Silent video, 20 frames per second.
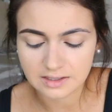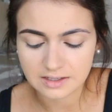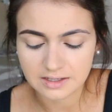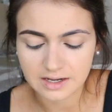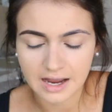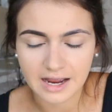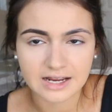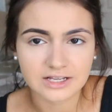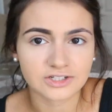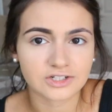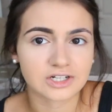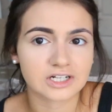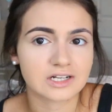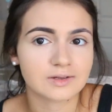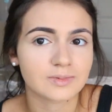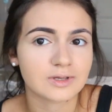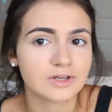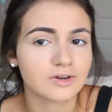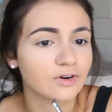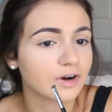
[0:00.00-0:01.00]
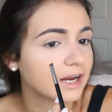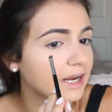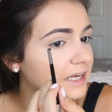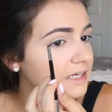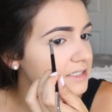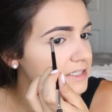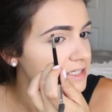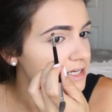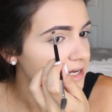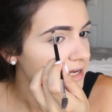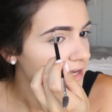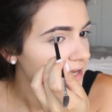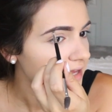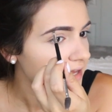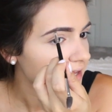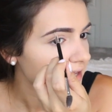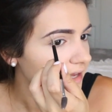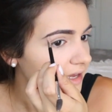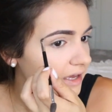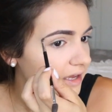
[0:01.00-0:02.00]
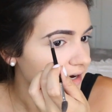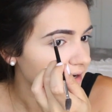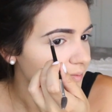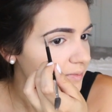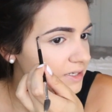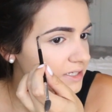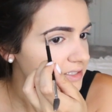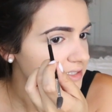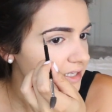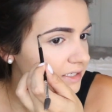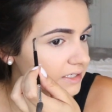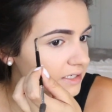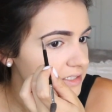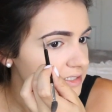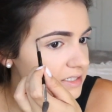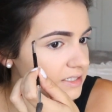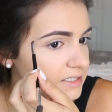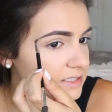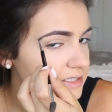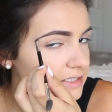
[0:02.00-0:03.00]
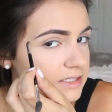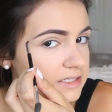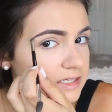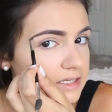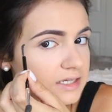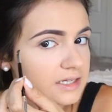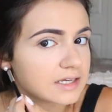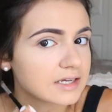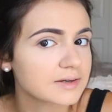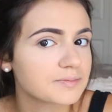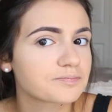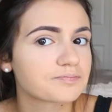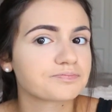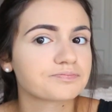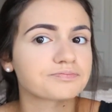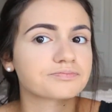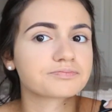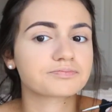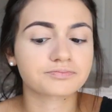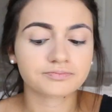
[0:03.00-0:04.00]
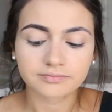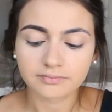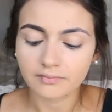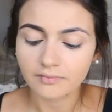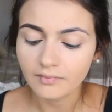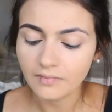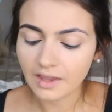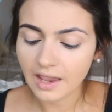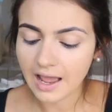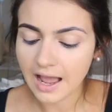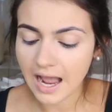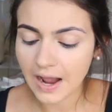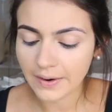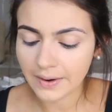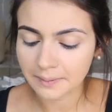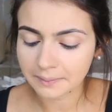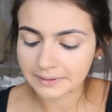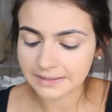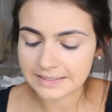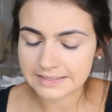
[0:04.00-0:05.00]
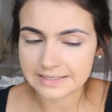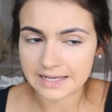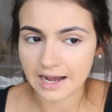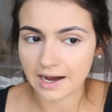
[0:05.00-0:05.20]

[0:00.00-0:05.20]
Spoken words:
the guys are going to be great and I'm excited to see how it plays